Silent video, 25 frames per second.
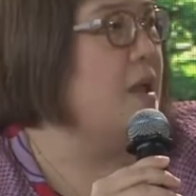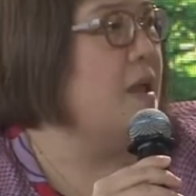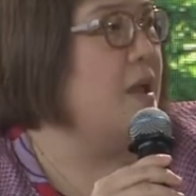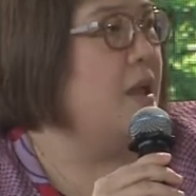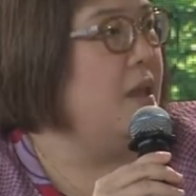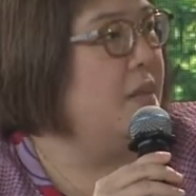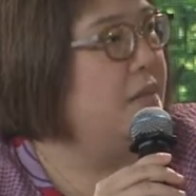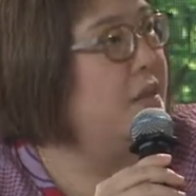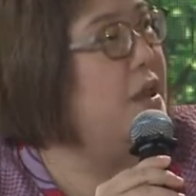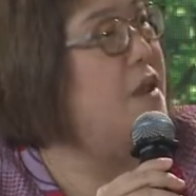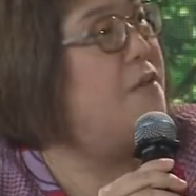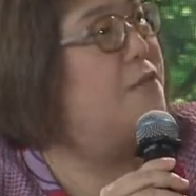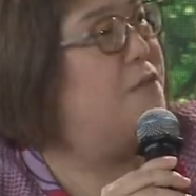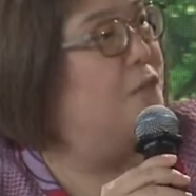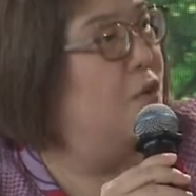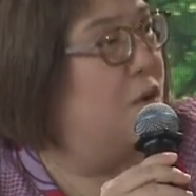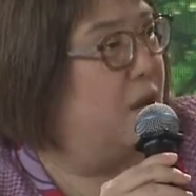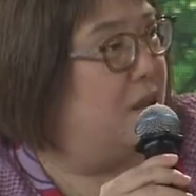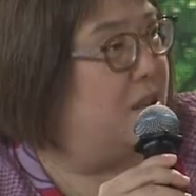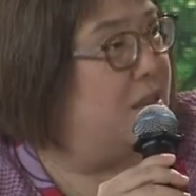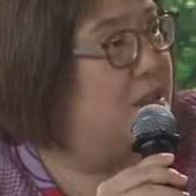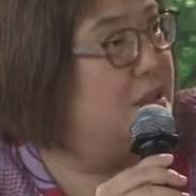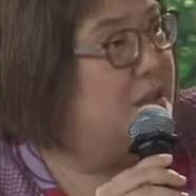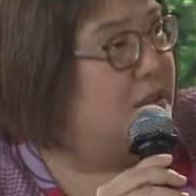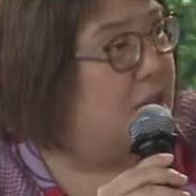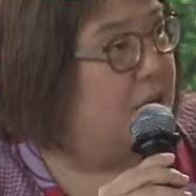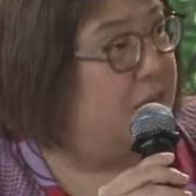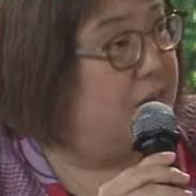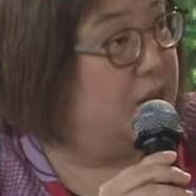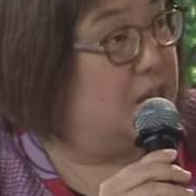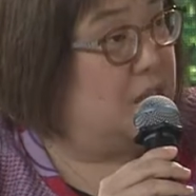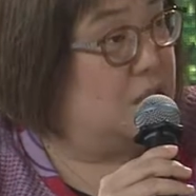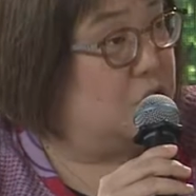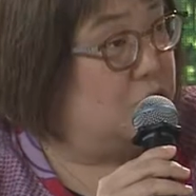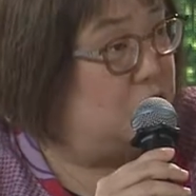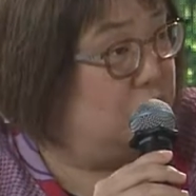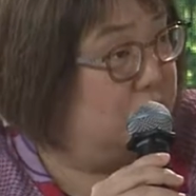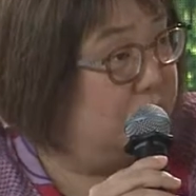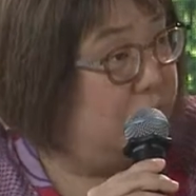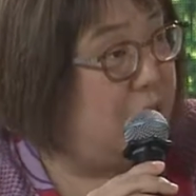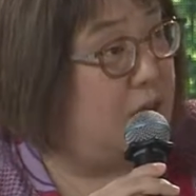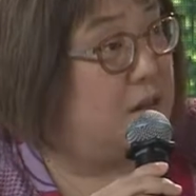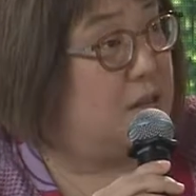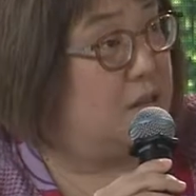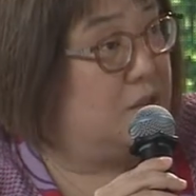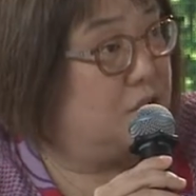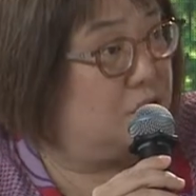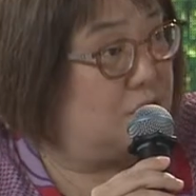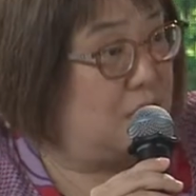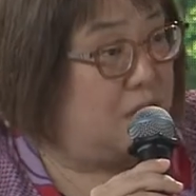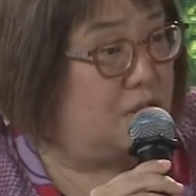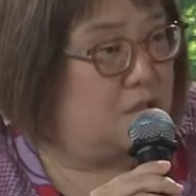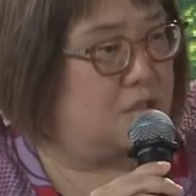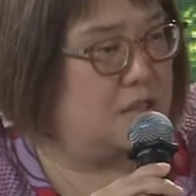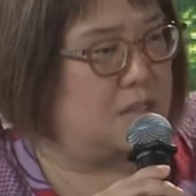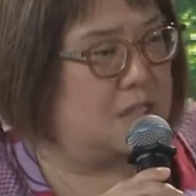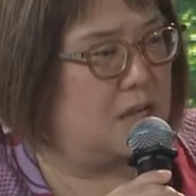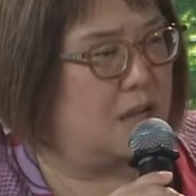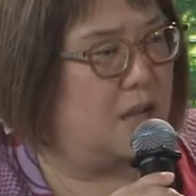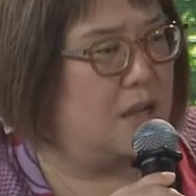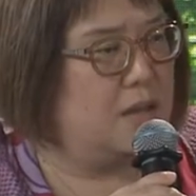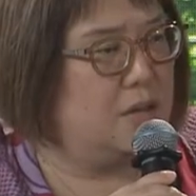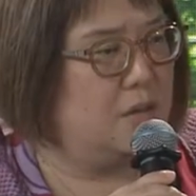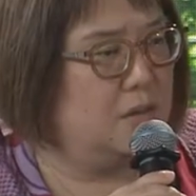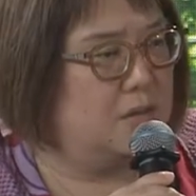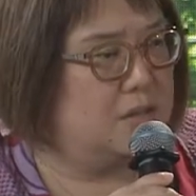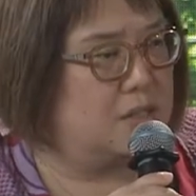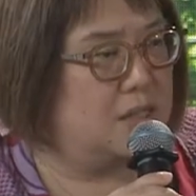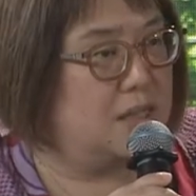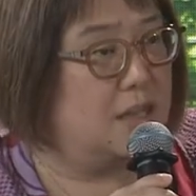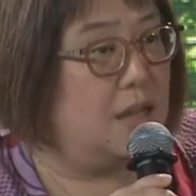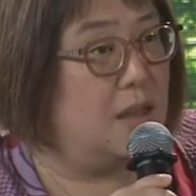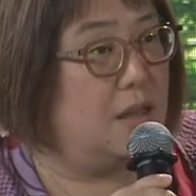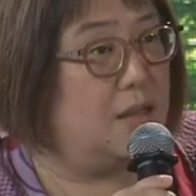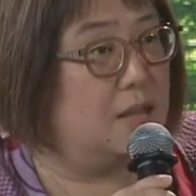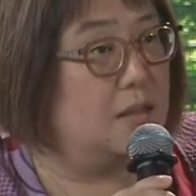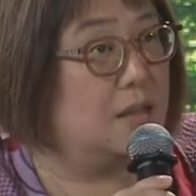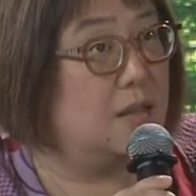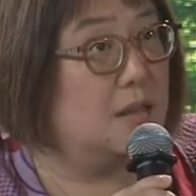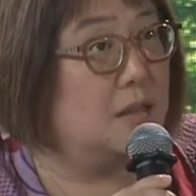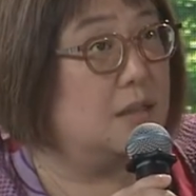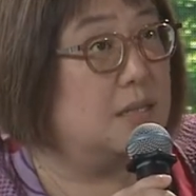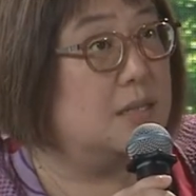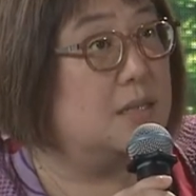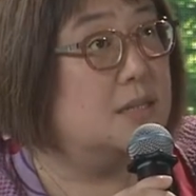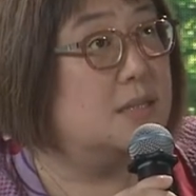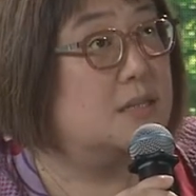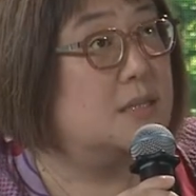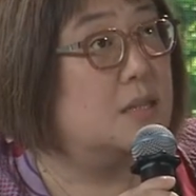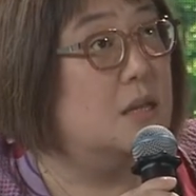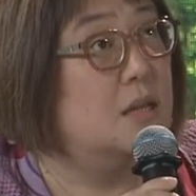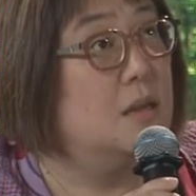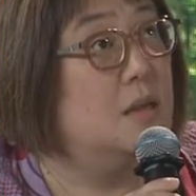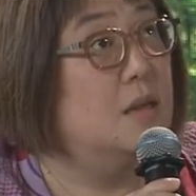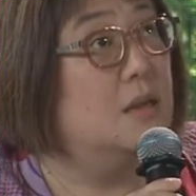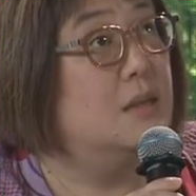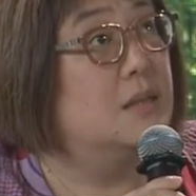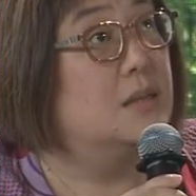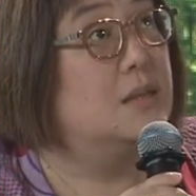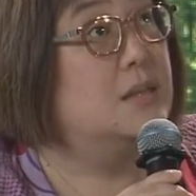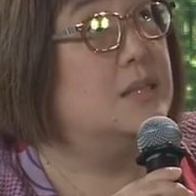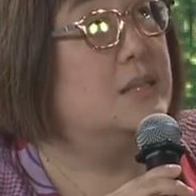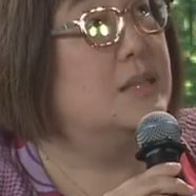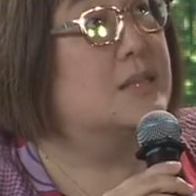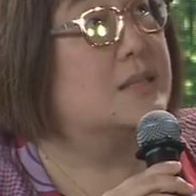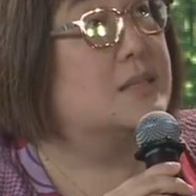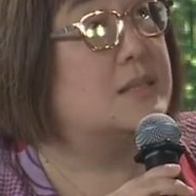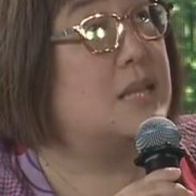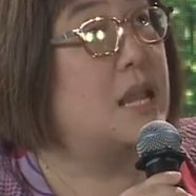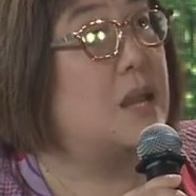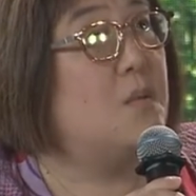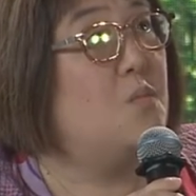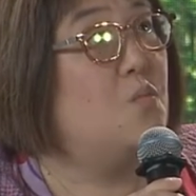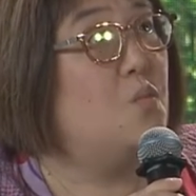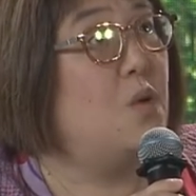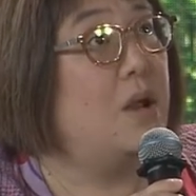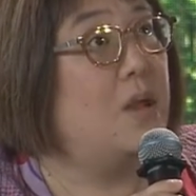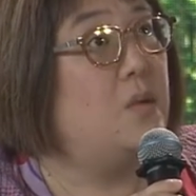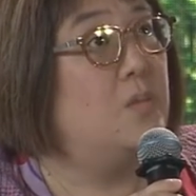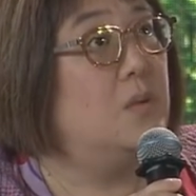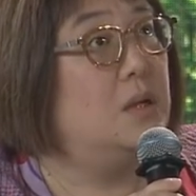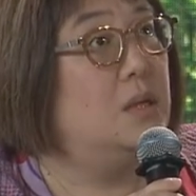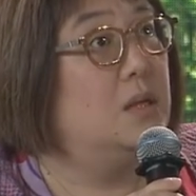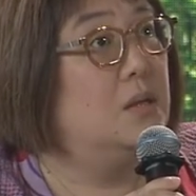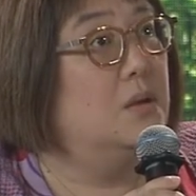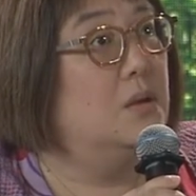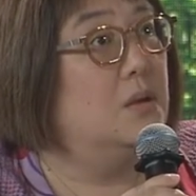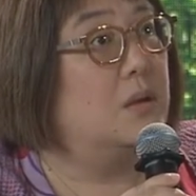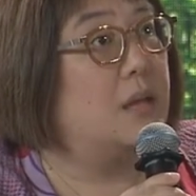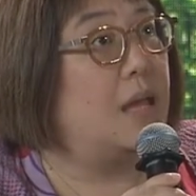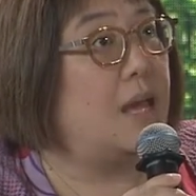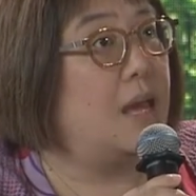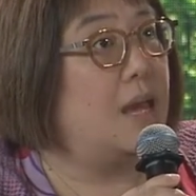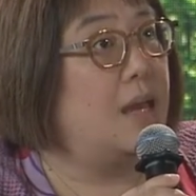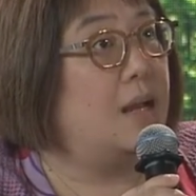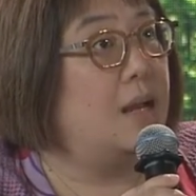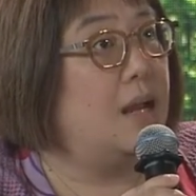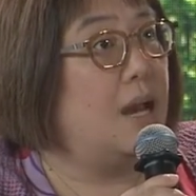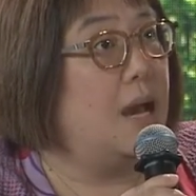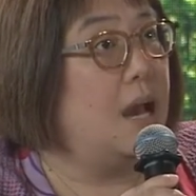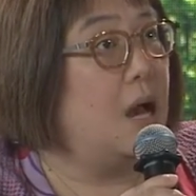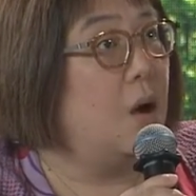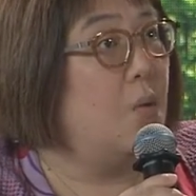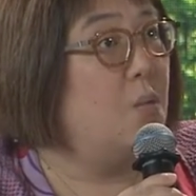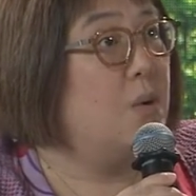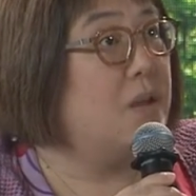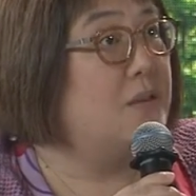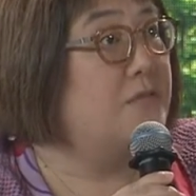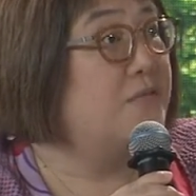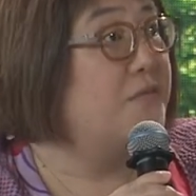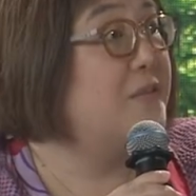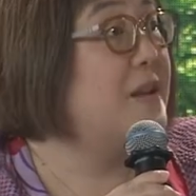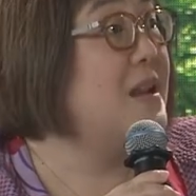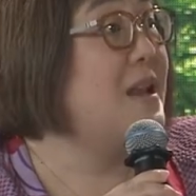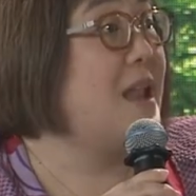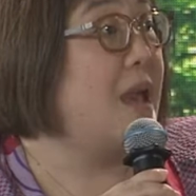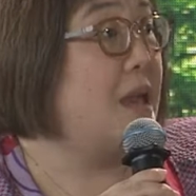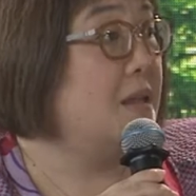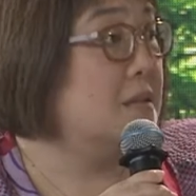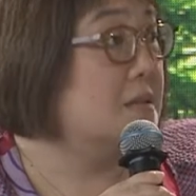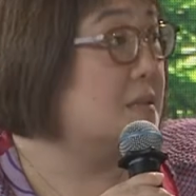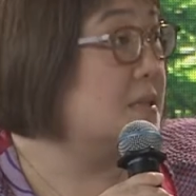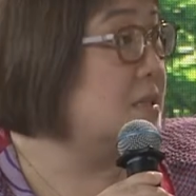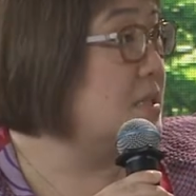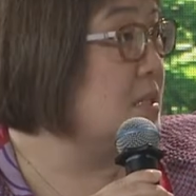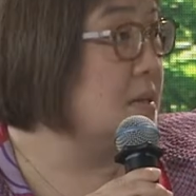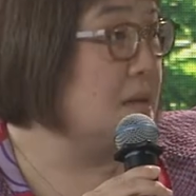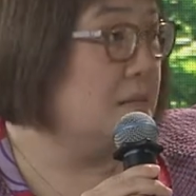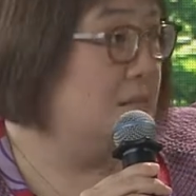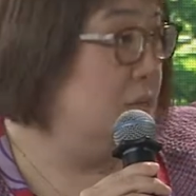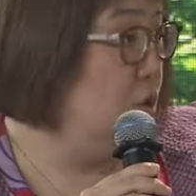And therefore, I think, Kevin, as you've kind of tried to tie it all together, is in the same way we look at how we finance,